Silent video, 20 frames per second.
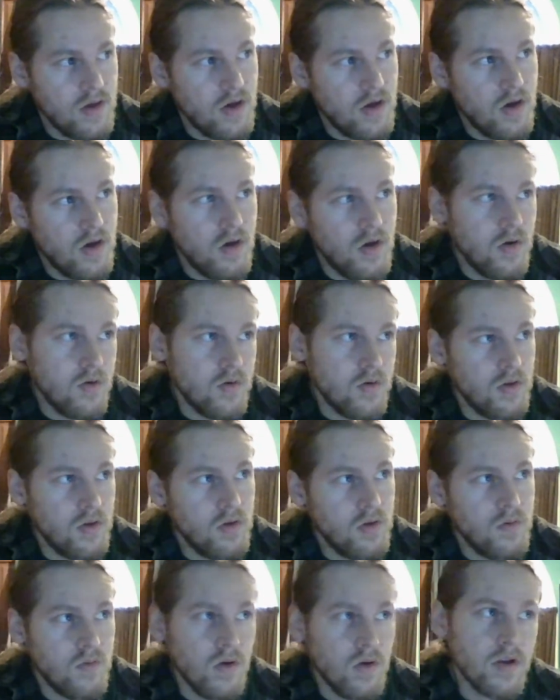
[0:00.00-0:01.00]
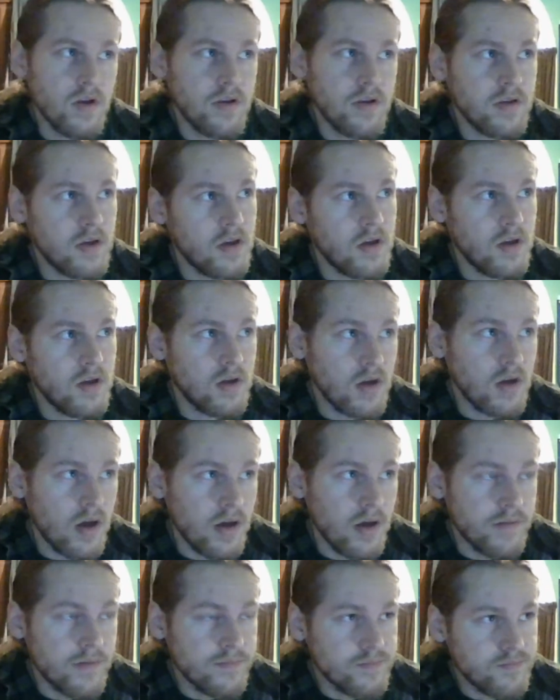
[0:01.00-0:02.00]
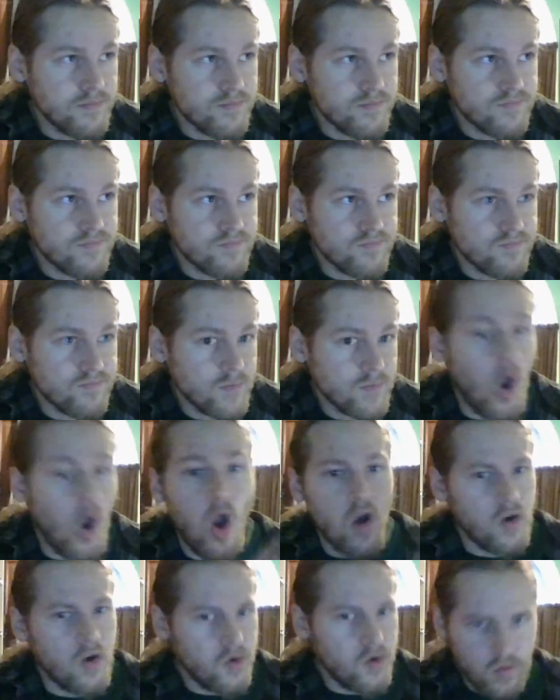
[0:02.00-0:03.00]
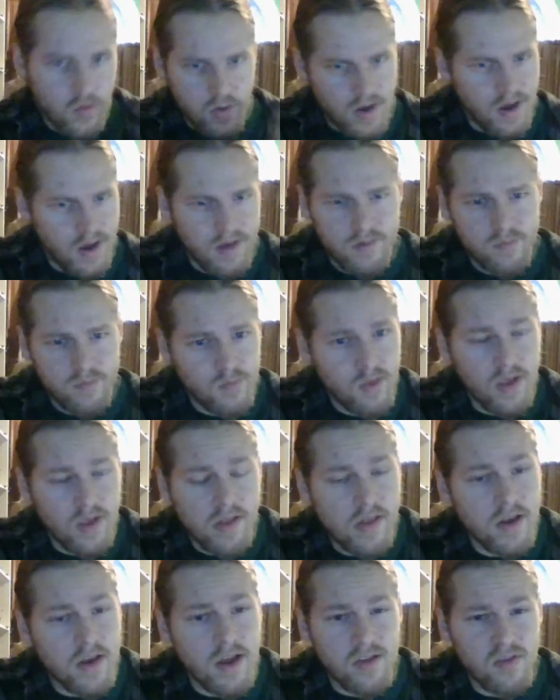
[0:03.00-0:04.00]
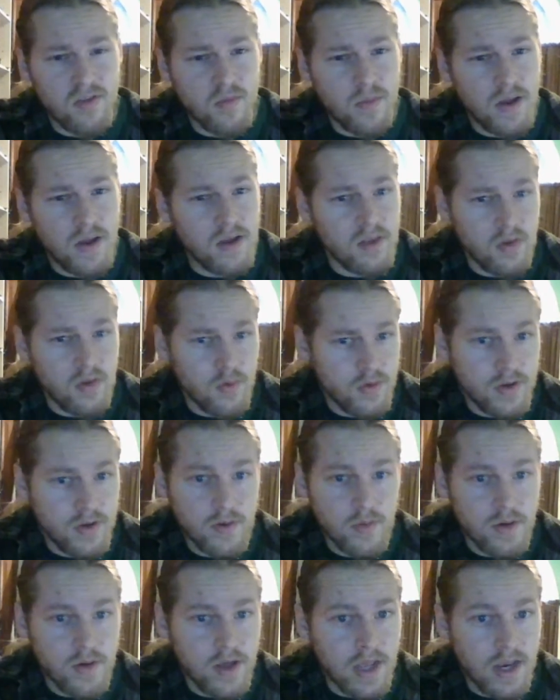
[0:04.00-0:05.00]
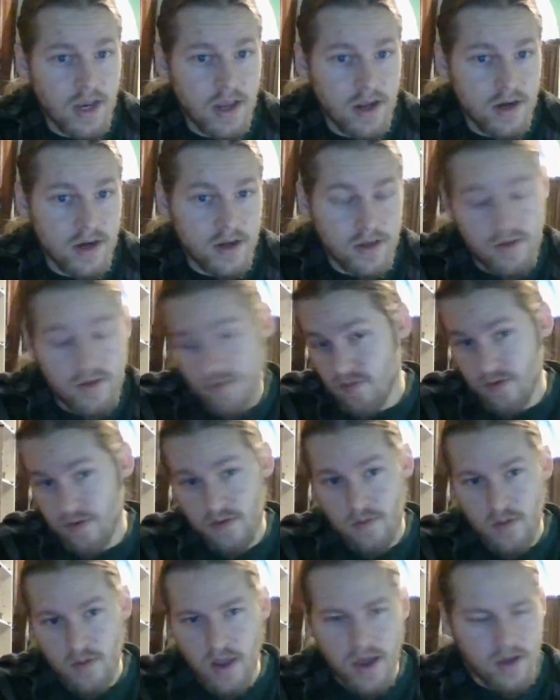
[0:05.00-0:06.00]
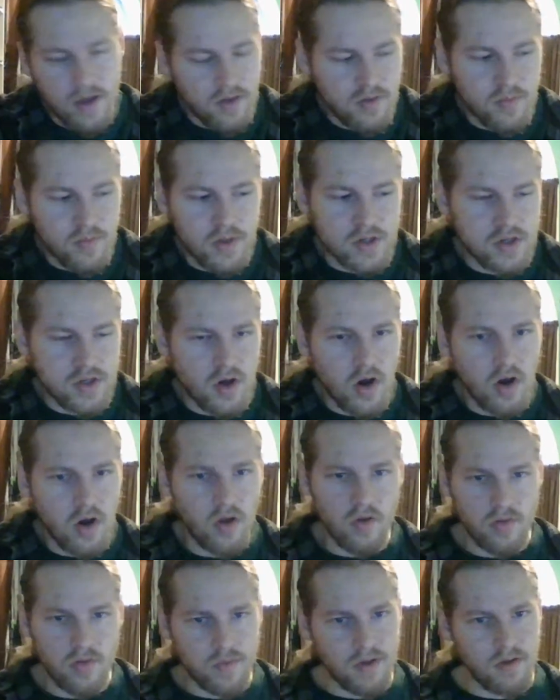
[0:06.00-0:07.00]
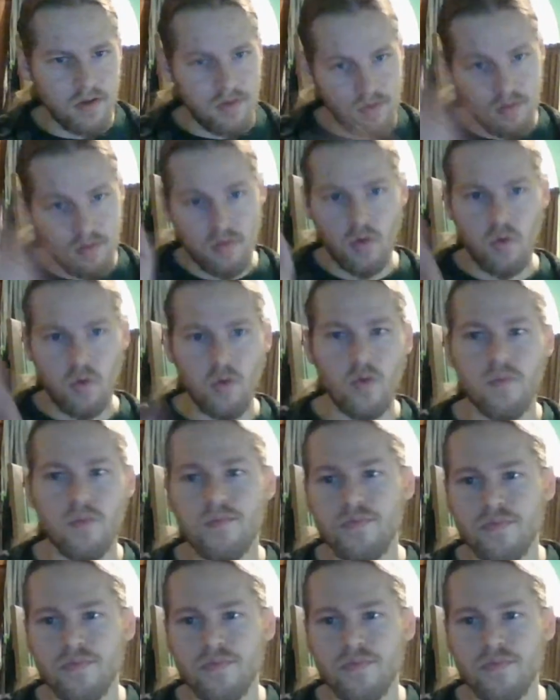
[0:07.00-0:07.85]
oh, you want a cargo net. That's an extra payload unit, and it gives you X much cargo space. Cool.